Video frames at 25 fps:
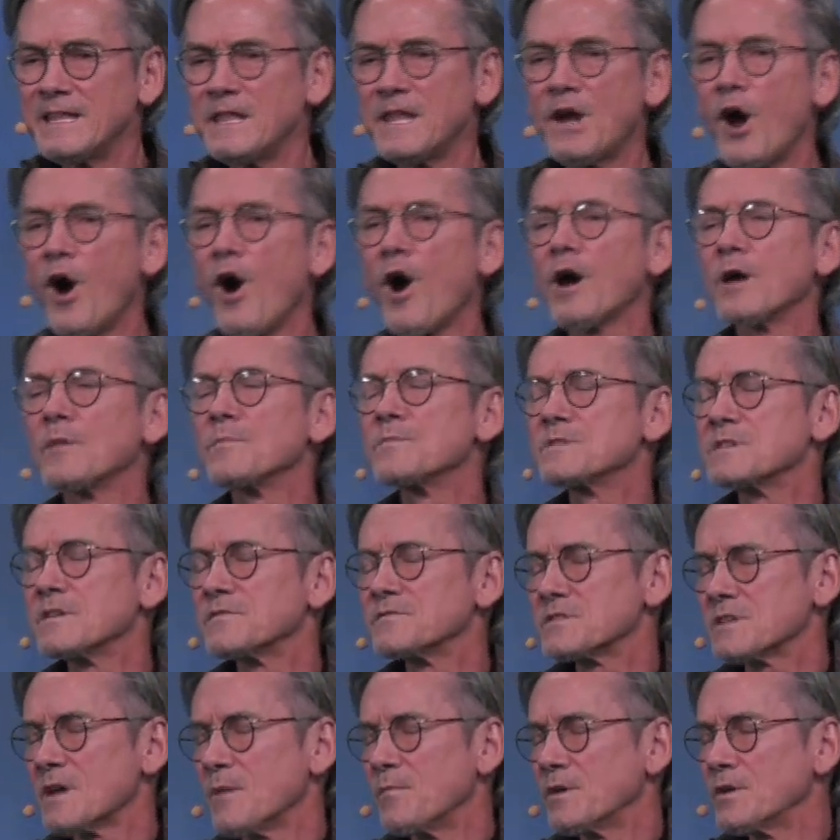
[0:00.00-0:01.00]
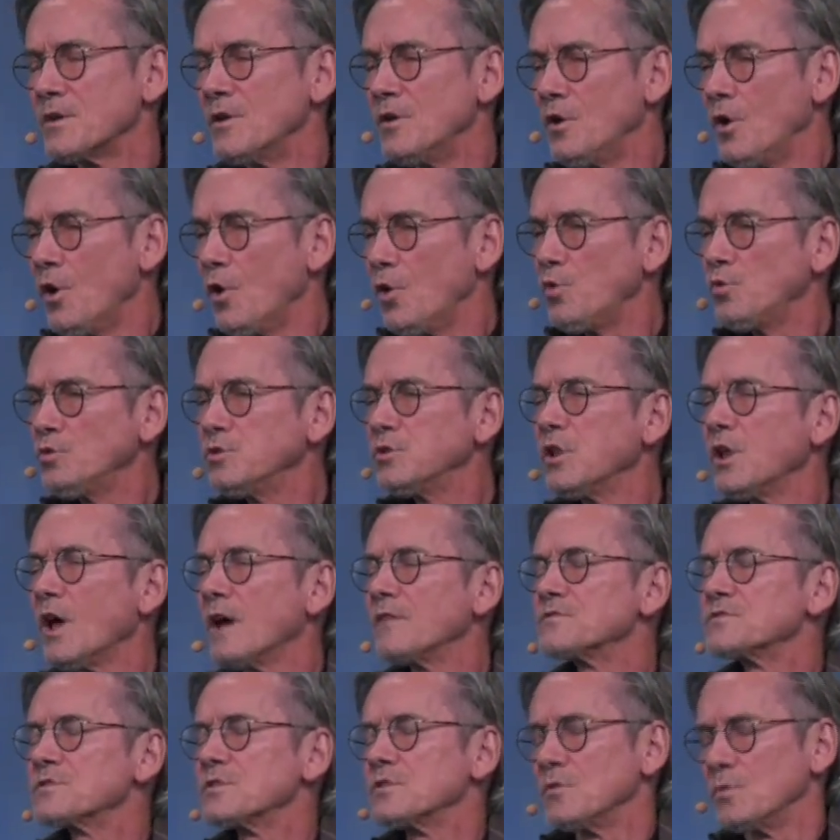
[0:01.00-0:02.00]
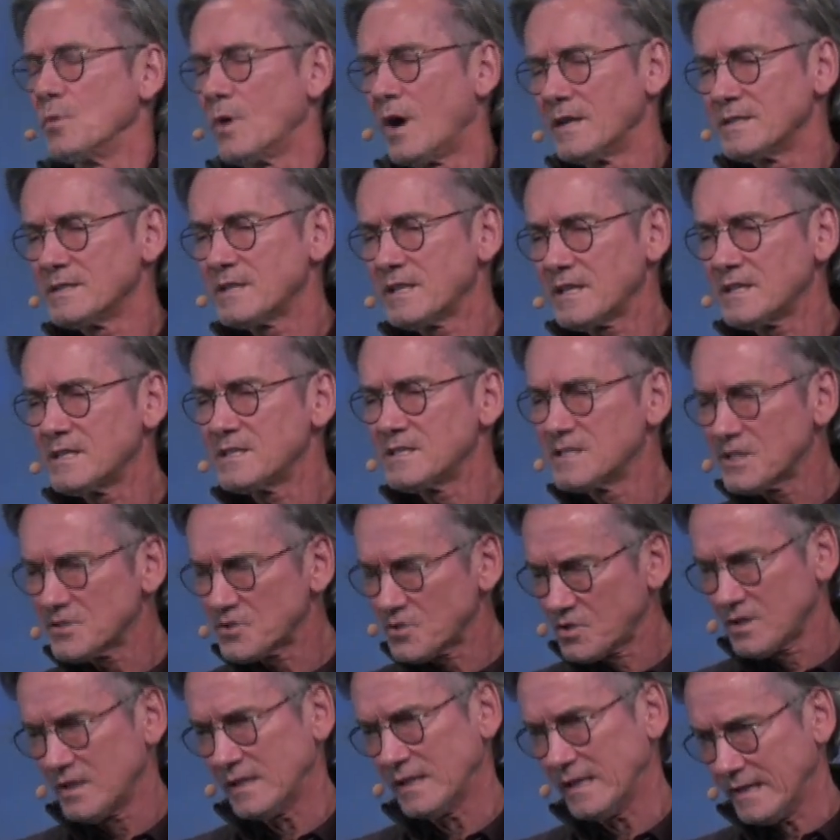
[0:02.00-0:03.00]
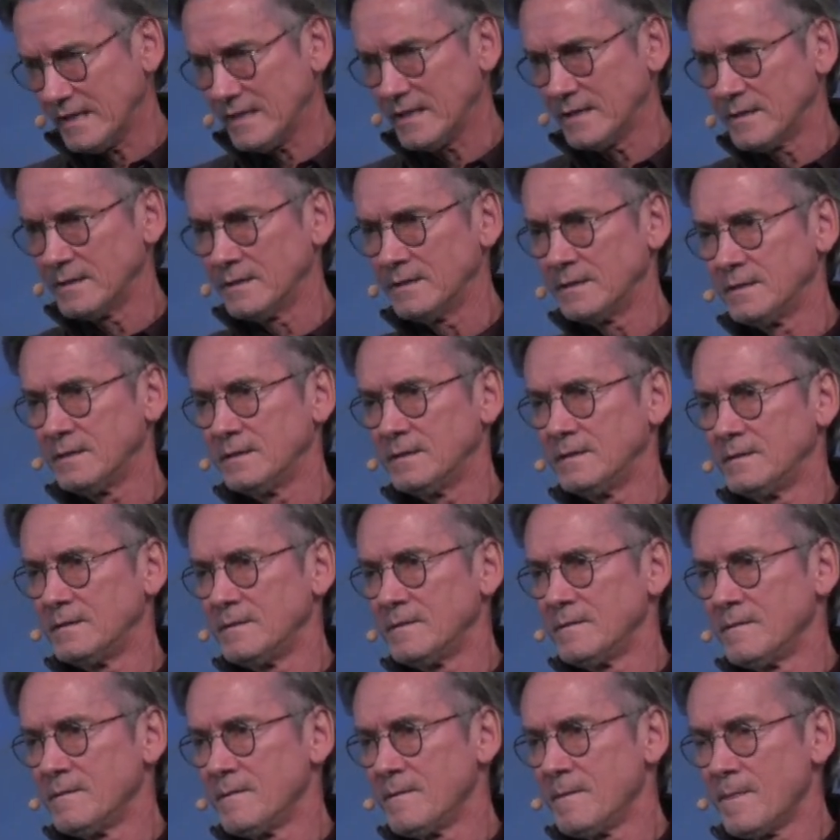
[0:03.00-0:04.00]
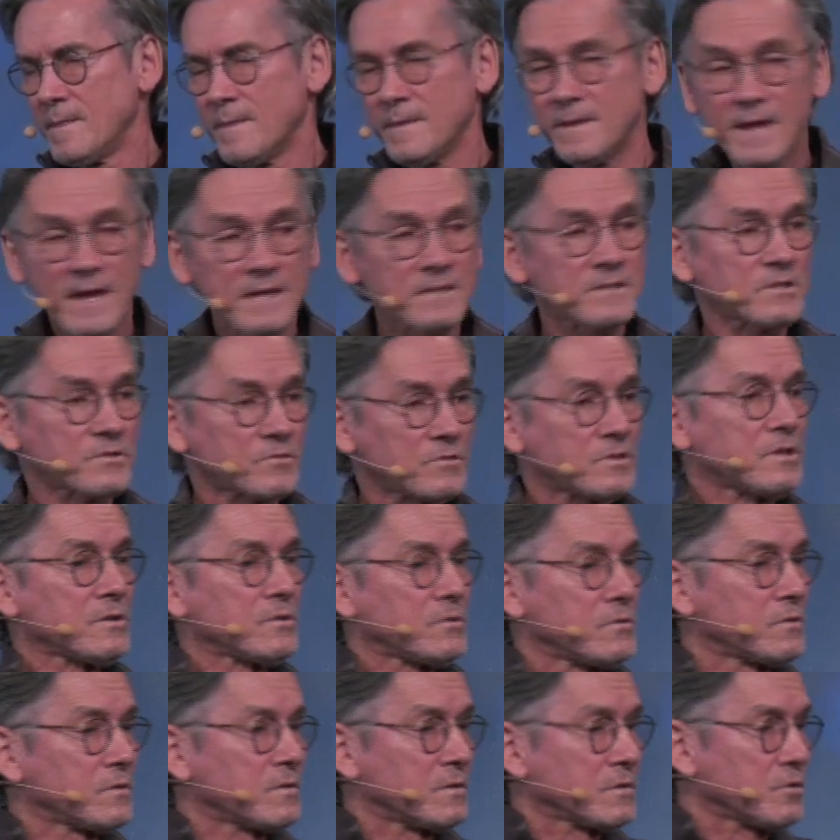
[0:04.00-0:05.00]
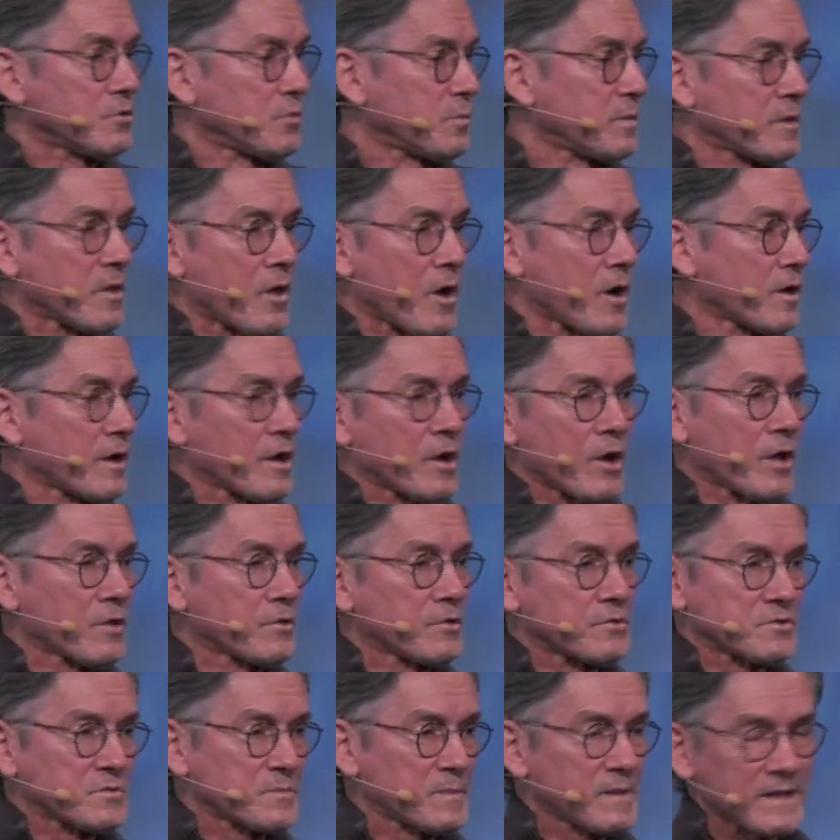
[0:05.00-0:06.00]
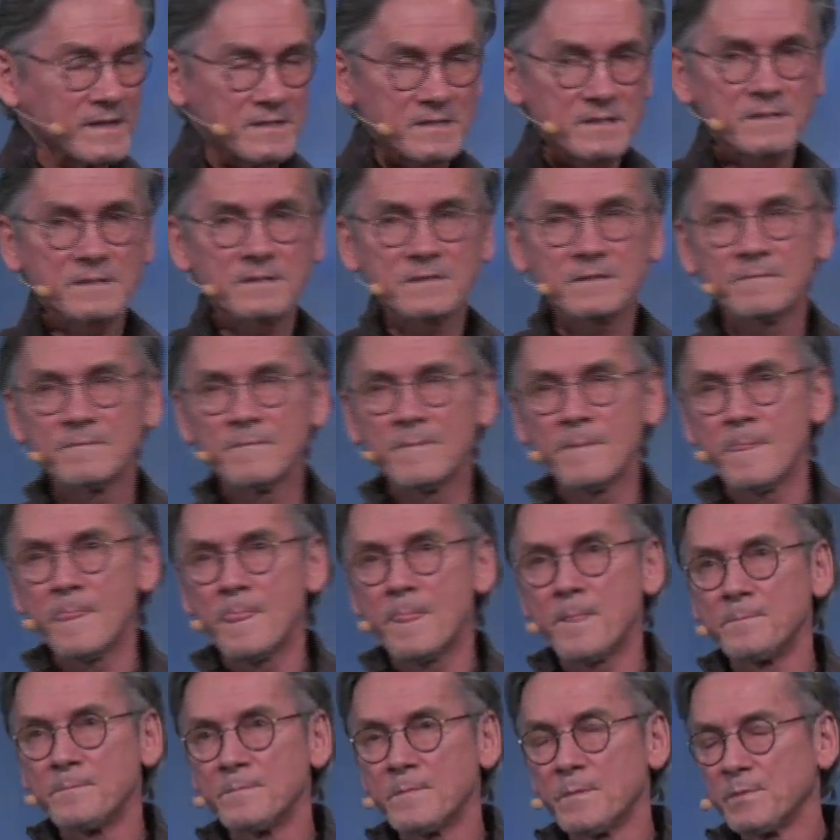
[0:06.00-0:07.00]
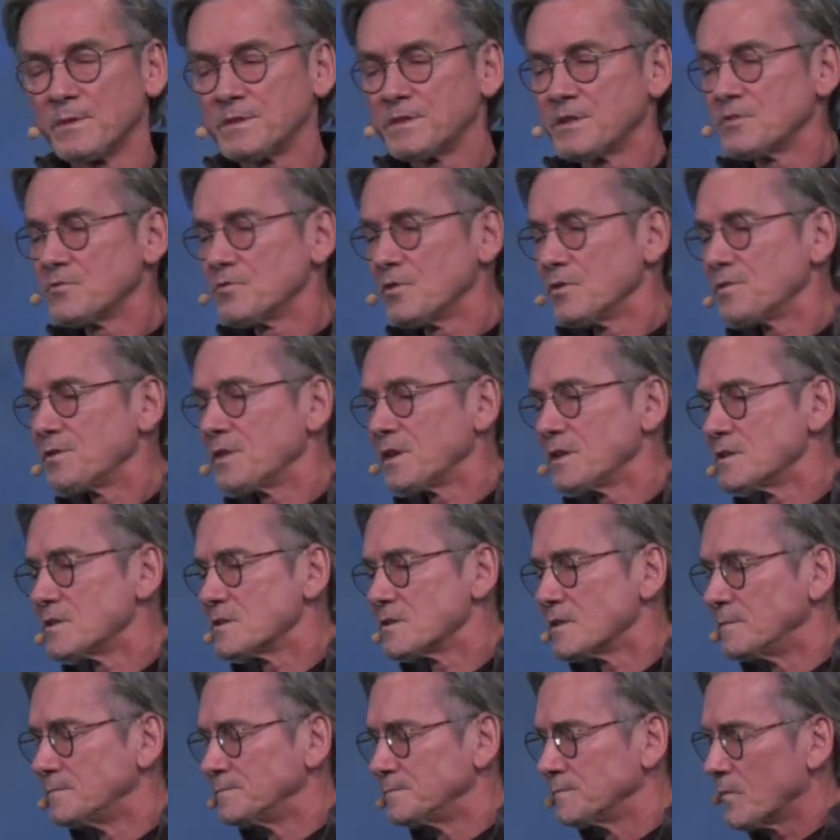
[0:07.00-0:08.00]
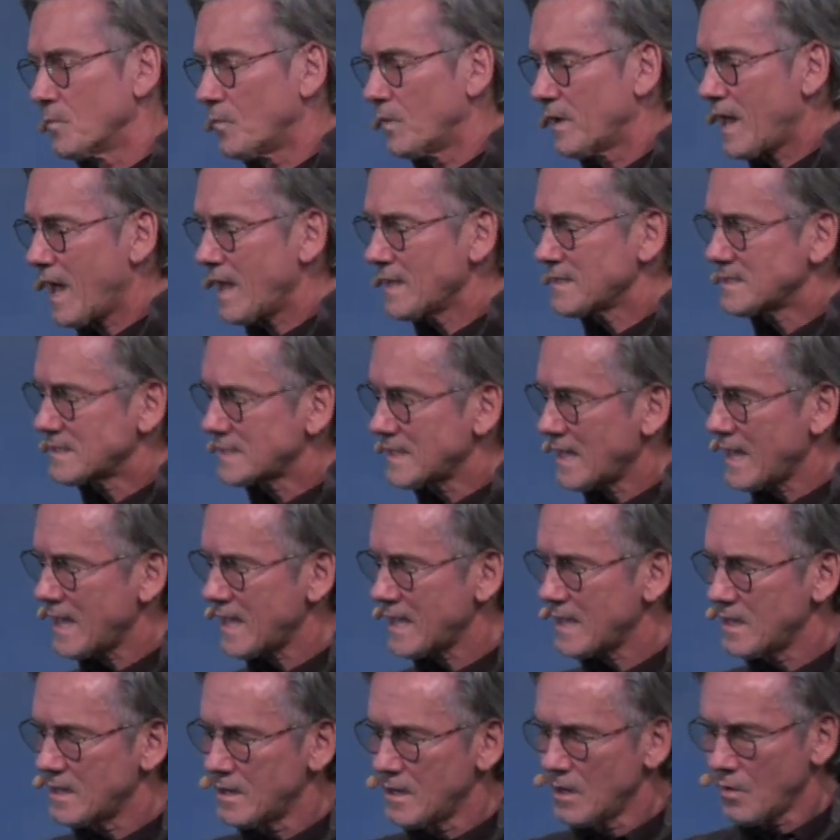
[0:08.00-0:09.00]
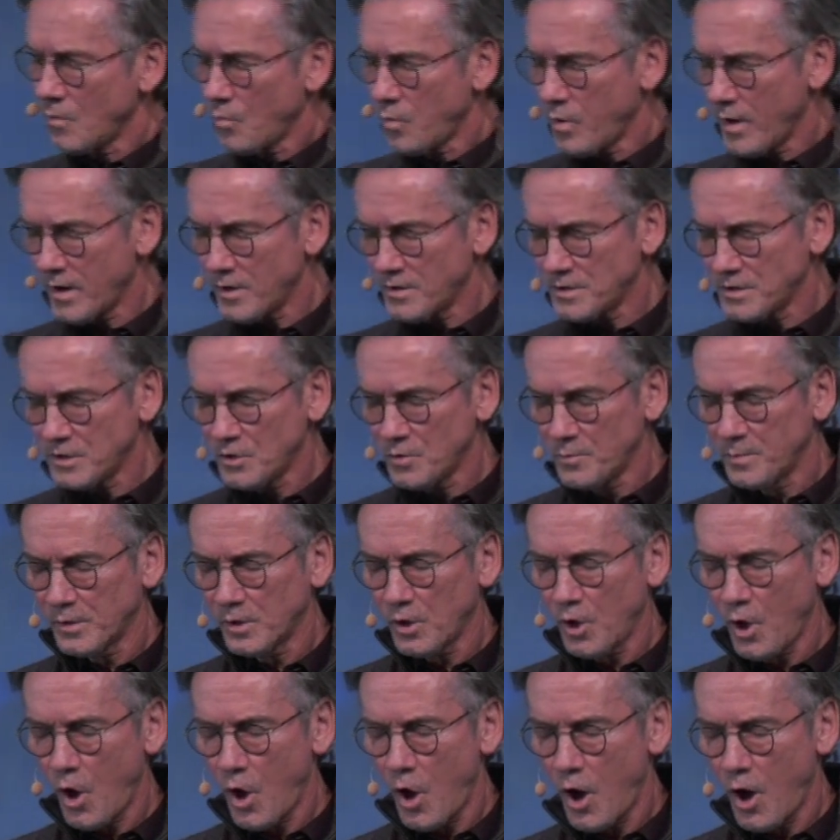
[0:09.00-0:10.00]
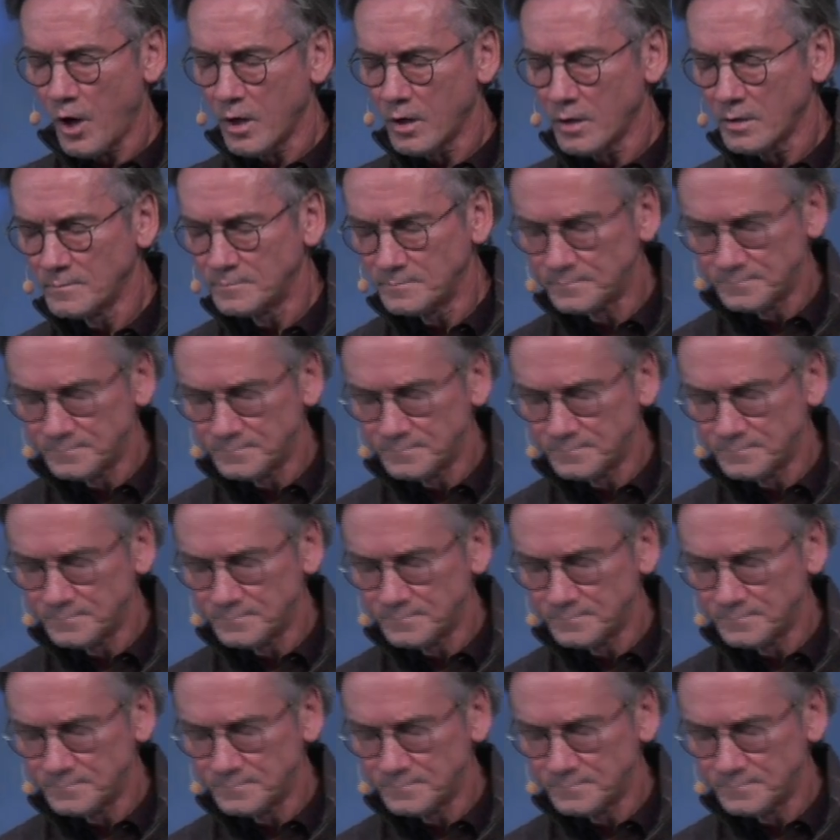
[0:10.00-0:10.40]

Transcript: the arms of someone who loves you unconditionally. Yes, you do. You belong in all those places. But the truth is, when I say, where do you belong,